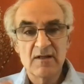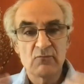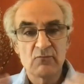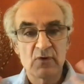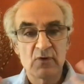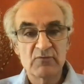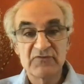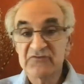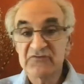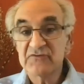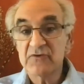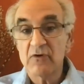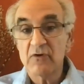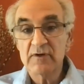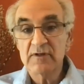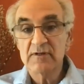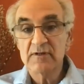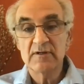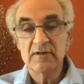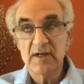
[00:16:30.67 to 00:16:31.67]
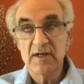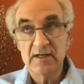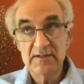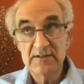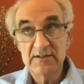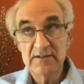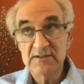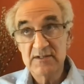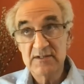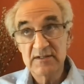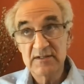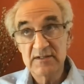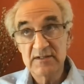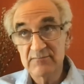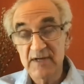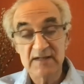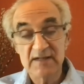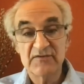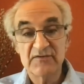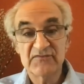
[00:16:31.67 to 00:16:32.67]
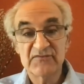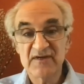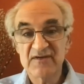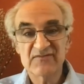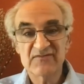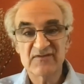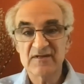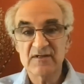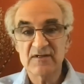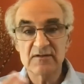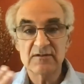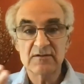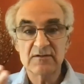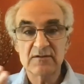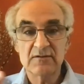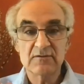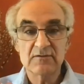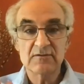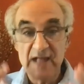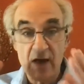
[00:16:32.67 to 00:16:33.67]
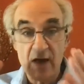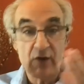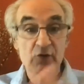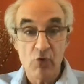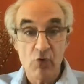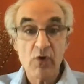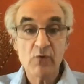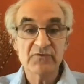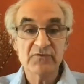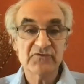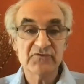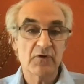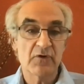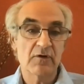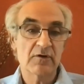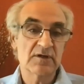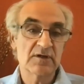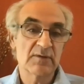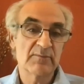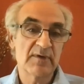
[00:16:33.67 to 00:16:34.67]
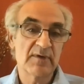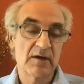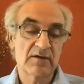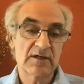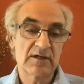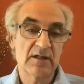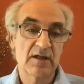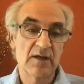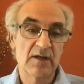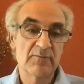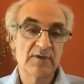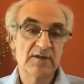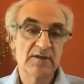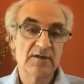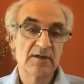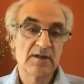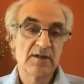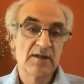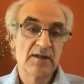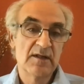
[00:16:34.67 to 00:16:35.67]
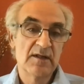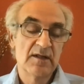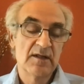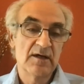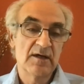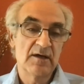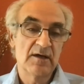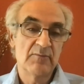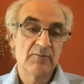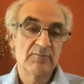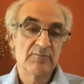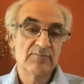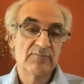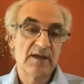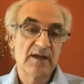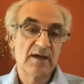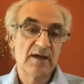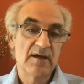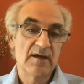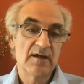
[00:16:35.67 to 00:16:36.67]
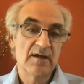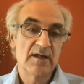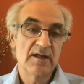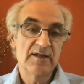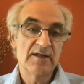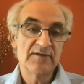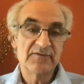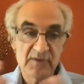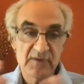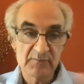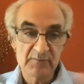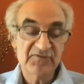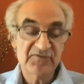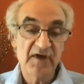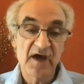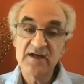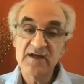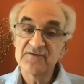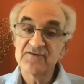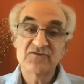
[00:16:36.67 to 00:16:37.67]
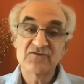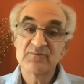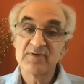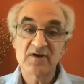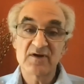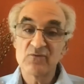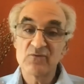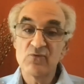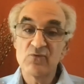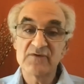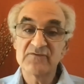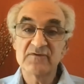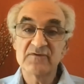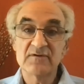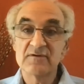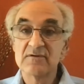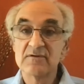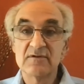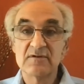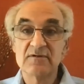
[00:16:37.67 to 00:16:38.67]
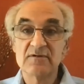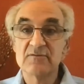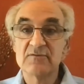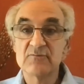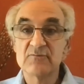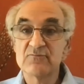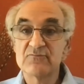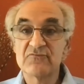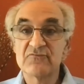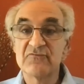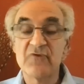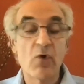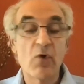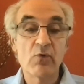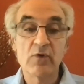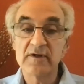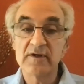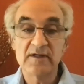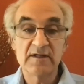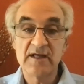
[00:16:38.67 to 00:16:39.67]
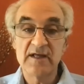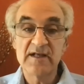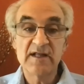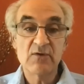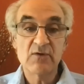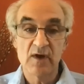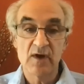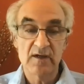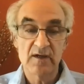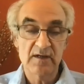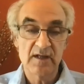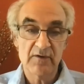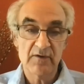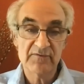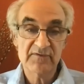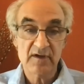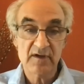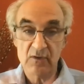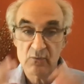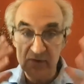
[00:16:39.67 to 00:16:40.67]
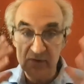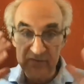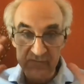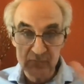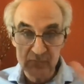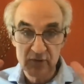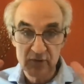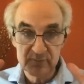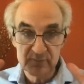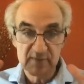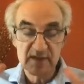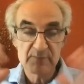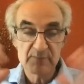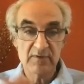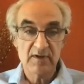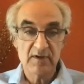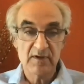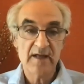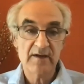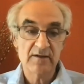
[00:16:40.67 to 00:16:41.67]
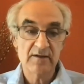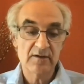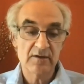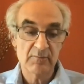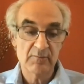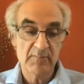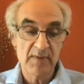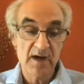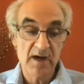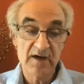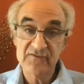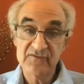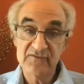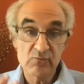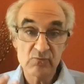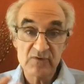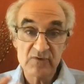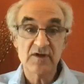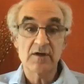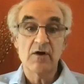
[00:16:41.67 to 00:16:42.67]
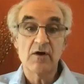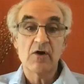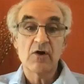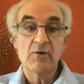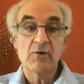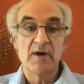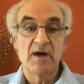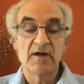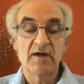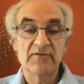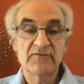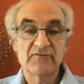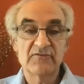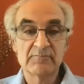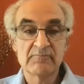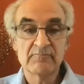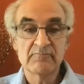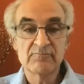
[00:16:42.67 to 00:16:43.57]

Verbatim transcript: When we started in 1996, it, Al Gore was talking about climate um, uh, and some scientists, but it wasn't forward in any way in healthcare. It wasn't what people had in their minds. It wasn't in our minds.